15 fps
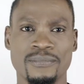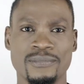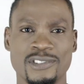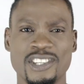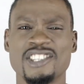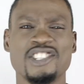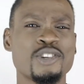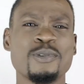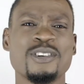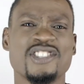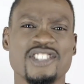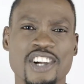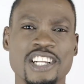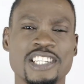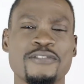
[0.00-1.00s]
Just do a
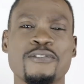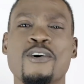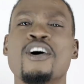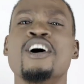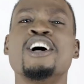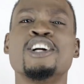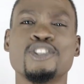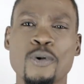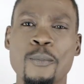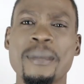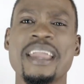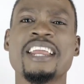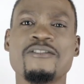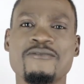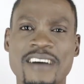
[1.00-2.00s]
search for
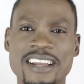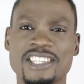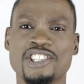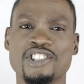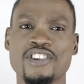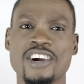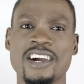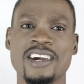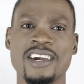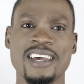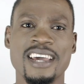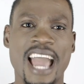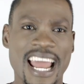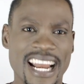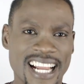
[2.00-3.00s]
domain registrar
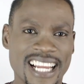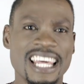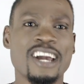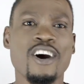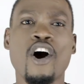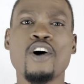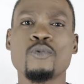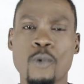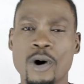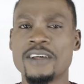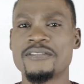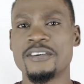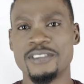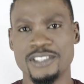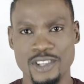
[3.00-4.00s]
and click on one of
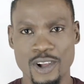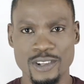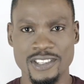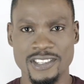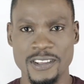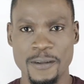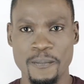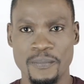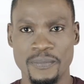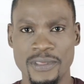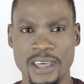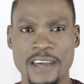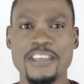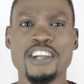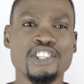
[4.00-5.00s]
the results.
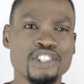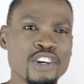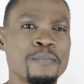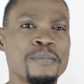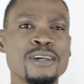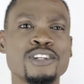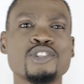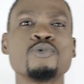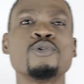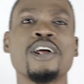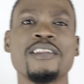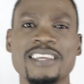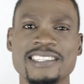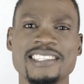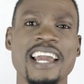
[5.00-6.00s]
There should be a tool on
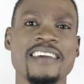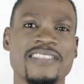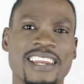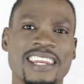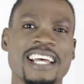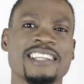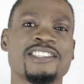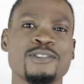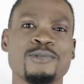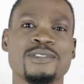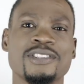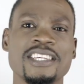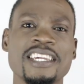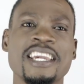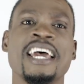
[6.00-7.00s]
the site that lets you
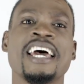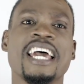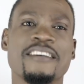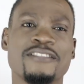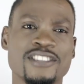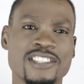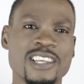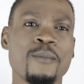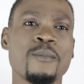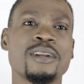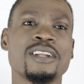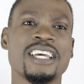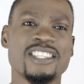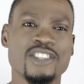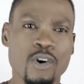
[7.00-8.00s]
see if
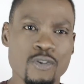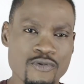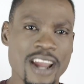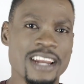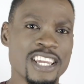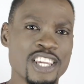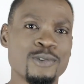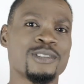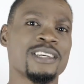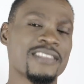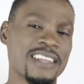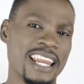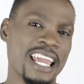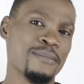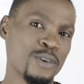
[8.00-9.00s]
someone is already using the
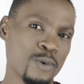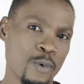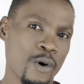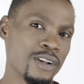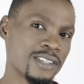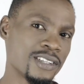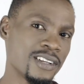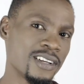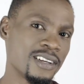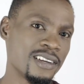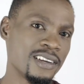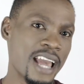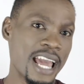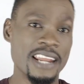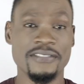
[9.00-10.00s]
name you want.
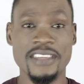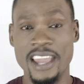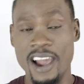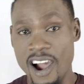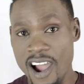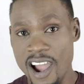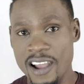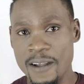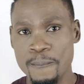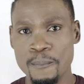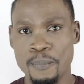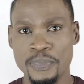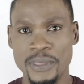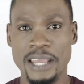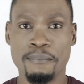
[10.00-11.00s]
And if they are,
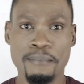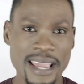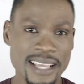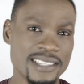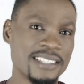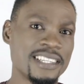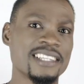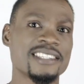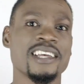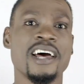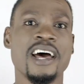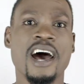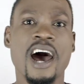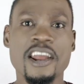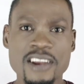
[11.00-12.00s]
it may suggest
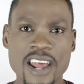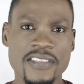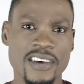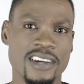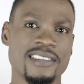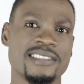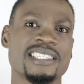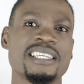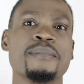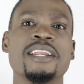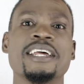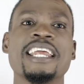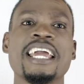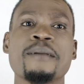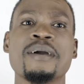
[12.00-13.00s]
another similar
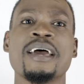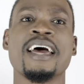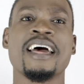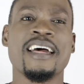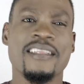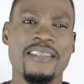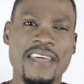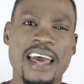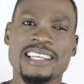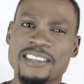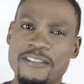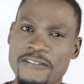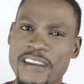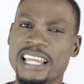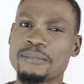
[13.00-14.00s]
name that is
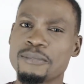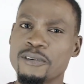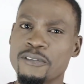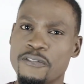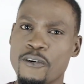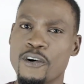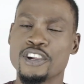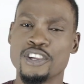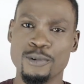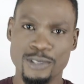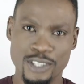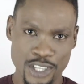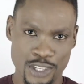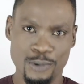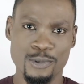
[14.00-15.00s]
available for you
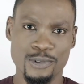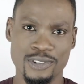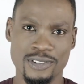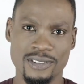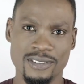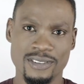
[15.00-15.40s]
to use.